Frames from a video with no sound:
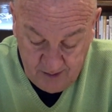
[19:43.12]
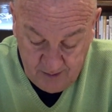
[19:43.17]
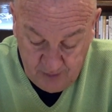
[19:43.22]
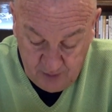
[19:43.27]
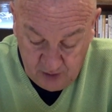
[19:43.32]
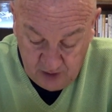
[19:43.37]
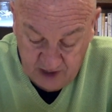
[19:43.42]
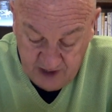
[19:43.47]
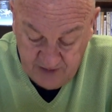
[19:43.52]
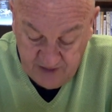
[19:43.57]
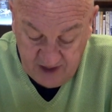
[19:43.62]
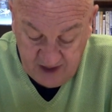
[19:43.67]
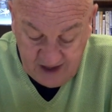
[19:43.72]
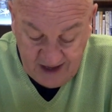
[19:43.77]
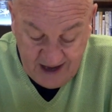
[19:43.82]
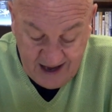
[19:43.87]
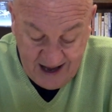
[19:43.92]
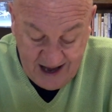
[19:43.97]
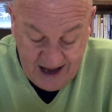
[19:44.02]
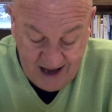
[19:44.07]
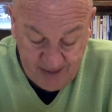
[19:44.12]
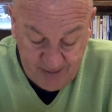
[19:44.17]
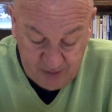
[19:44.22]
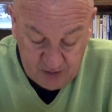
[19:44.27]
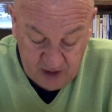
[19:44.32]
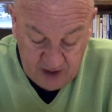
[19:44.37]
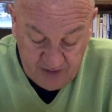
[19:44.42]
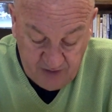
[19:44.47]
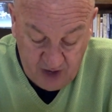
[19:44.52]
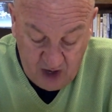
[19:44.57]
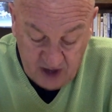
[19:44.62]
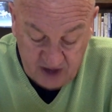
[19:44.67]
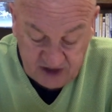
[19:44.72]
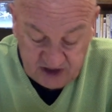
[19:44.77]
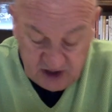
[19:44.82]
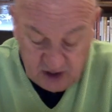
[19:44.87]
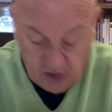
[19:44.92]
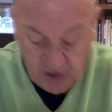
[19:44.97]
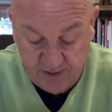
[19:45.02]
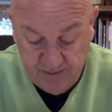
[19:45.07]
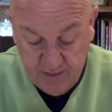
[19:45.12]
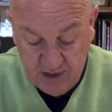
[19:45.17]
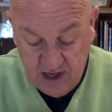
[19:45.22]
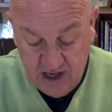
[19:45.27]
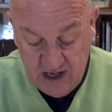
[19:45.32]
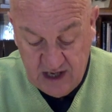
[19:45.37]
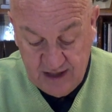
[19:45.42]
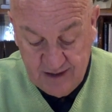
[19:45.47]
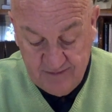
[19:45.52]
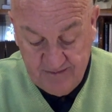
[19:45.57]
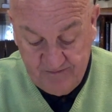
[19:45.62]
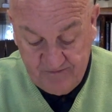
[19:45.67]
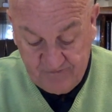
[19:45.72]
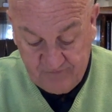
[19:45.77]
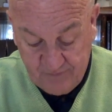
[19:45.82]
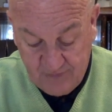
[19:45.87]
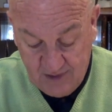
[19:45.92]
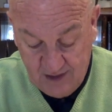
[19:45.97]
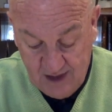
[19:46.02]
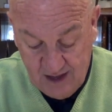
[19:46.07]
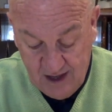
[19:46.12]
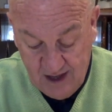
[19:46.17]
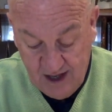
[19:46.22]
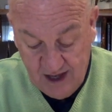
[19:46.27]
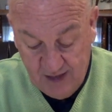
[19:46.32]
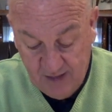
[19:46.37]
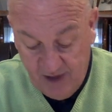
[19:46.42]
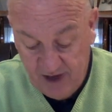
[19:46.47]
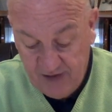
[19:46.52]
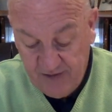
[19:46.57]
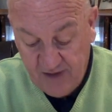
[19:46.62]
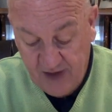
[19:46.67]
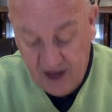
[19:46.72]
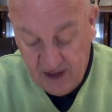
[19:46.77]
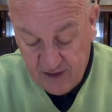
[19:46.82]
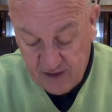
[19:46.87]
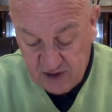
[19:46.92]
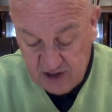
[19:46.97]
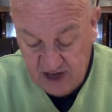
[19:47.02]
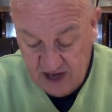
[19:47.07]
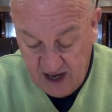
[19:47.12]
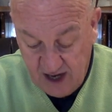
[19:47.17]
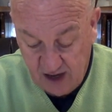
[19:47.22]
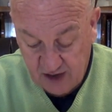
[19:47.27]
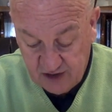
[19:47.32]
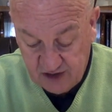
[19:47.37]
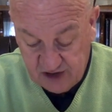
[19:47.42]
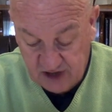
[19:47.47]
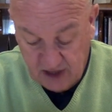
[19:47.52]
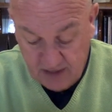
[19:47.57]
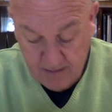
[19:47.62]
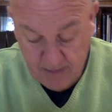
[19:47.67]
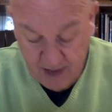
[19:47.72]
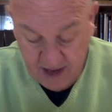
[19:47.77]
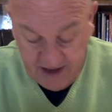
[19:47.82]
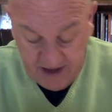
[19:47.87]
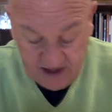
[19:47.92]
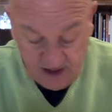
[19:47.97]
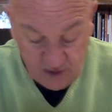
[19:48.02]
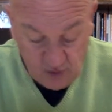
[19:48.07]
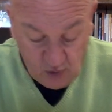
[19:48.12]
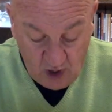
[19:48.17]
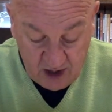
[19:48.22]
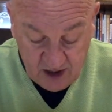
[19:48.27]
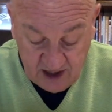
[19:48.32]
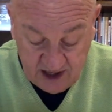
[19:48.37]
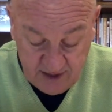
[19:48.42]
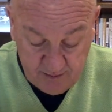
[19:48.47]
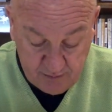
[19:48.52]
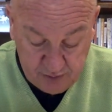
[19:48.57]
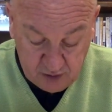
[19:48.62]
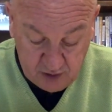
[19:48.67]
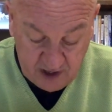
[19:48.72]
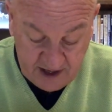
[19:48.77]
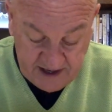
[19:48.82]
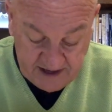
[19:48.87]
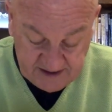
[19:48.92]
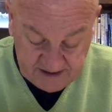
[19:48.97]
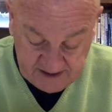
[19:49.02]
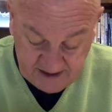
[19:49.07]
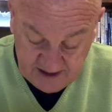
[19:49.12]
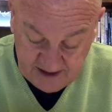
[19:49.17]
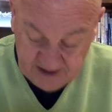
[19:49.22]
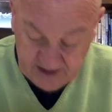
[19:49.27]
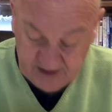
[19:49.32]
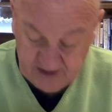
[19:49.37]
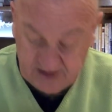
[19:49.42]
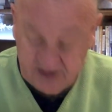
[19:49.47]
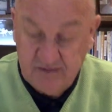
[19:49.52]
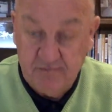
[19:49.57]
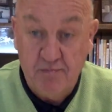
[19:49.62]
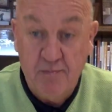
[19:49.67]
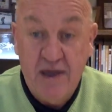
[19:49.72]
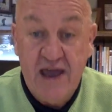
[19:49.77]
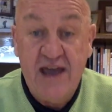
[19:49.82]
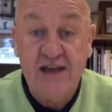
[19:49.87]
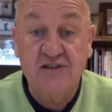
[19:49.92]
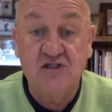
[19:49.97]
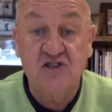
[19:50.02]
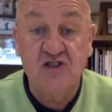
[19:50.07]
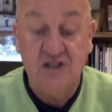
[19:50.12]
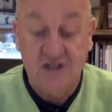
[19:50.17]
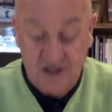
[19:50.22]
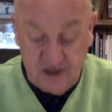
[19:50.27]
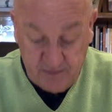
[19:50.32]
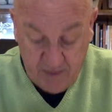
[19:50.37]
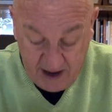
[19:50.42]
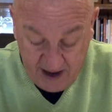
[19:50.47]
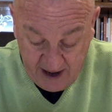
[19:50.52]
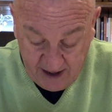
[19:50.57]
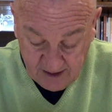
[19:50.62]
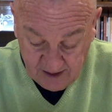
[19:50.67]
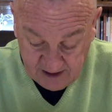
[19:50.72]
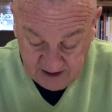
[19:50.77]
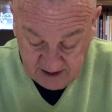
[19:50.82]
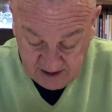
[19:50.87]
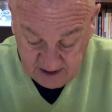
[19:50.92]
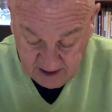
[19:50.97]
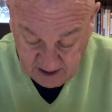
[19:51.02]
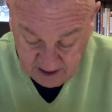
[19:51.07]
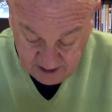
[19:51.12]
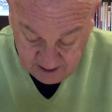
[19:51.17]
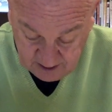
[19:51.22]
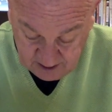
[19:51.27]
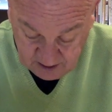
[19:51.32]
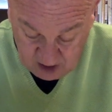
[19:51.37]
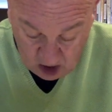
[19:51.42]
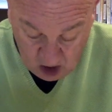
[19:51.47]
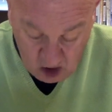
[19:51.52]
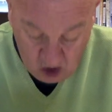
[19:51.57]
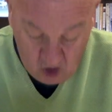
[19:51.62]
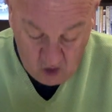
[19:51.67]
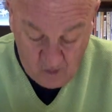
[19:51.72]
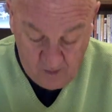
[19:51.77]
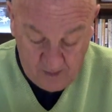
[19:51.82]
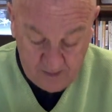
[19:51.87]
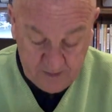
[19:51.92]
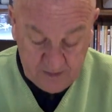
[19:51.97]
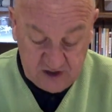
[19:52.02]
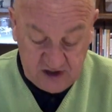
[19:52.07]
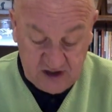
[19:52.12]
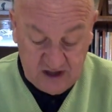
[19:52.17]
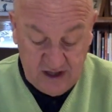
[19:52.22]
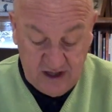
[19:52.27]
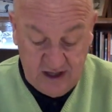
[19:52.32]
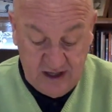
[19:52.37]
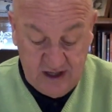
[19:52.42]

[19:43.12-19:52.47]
Believe in God, believe also in me. In my Father's house are many dwelling places, mansions, palaces, homes.